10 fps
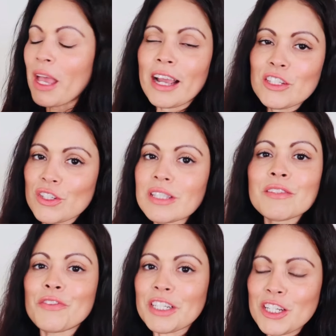I
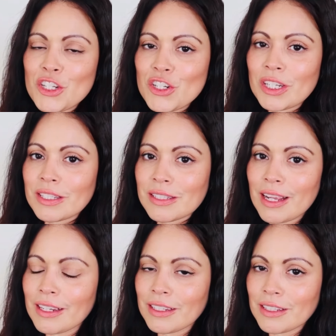just finished
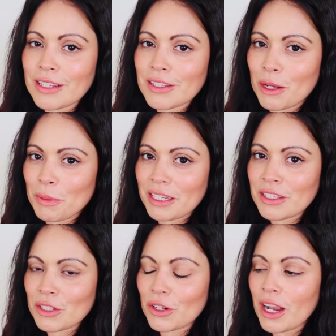styling this on my
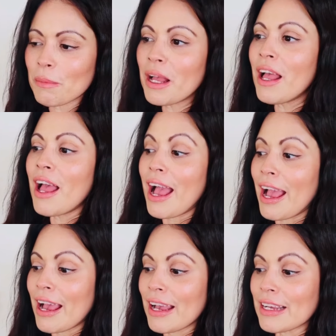Instagram,
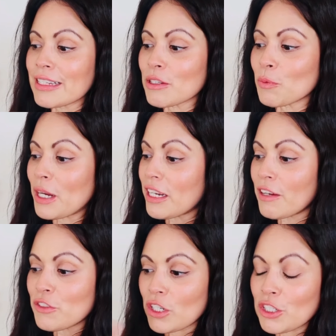and right
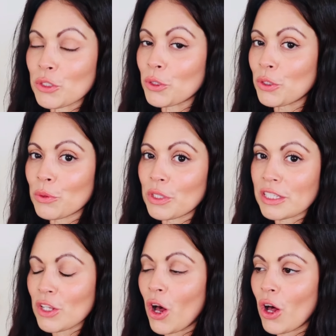after I show you
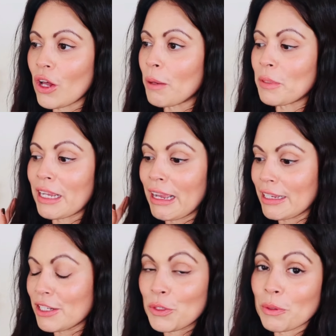this haul, I'm gonna
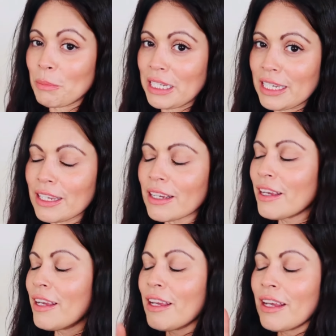head to a meeting.
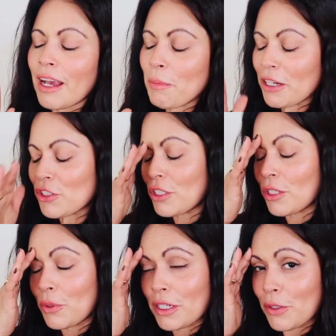I'm actually
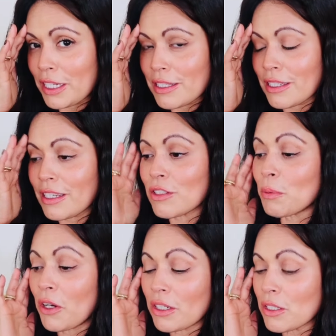going crazy. To
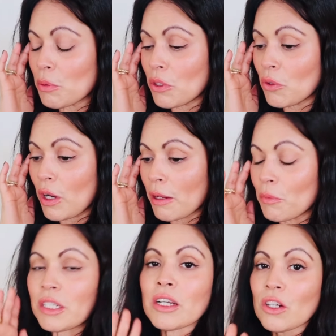be honest with you, I'm
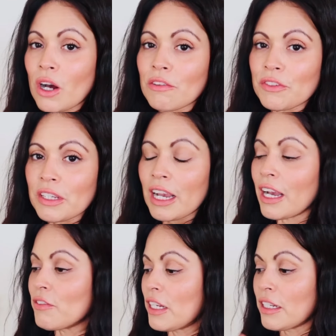running on coffee. I
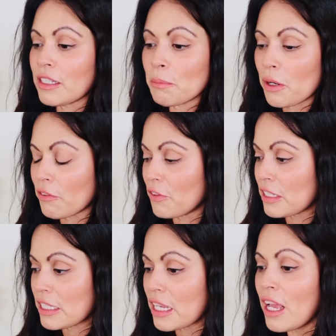haven't had any
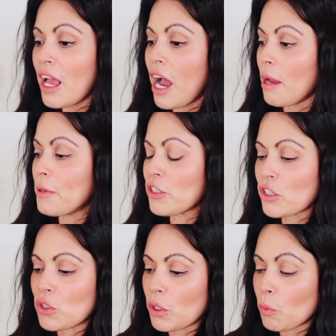breakfast. I've been
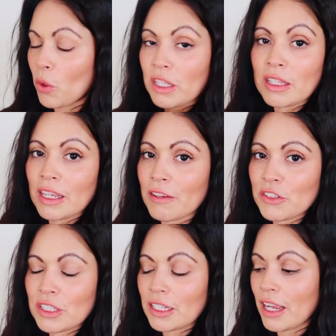just doing one thing
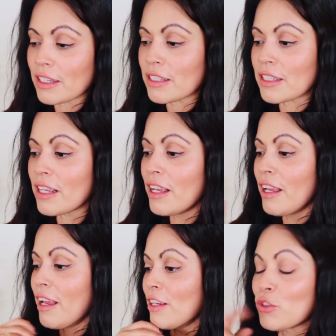after the next.
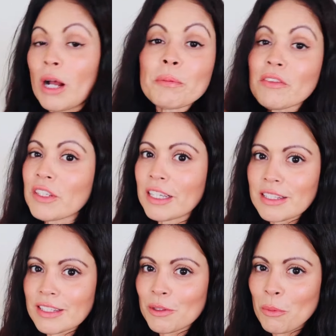Dropped off the
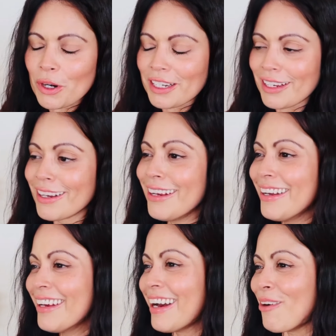kids in the morning.
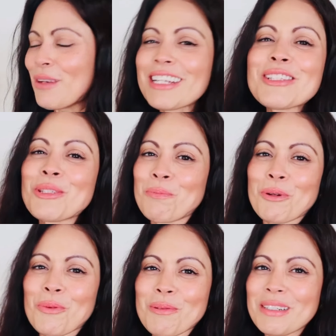I'm like
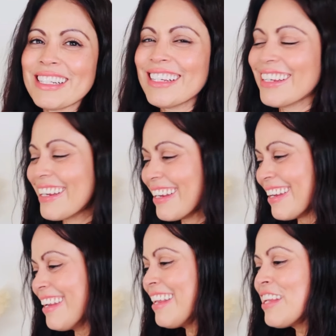Superwoman.
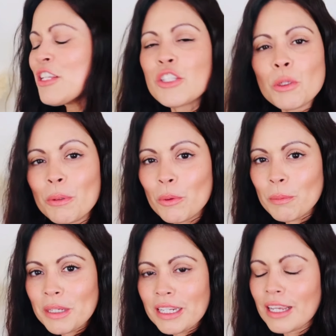
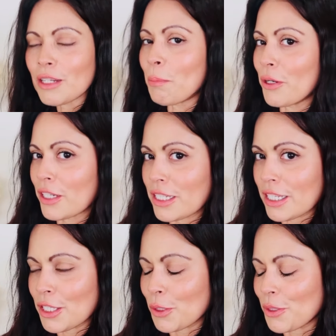Superwoman in a
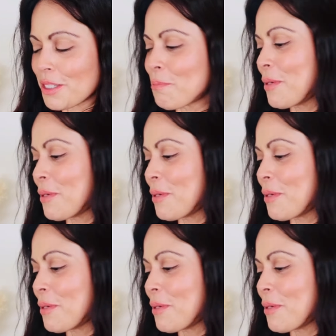burgundy suit.